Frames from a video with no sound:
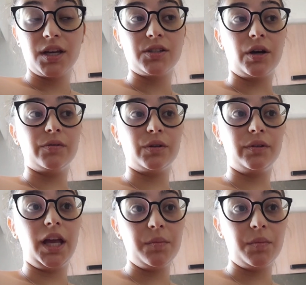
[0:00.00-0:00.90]
So I was
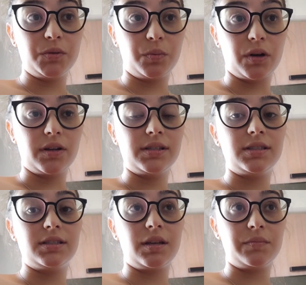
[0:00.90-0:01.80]
only to work on
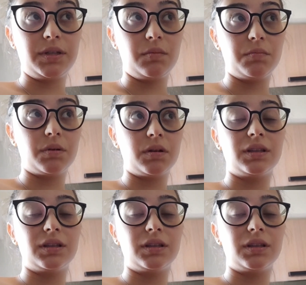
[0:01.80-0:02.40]
September,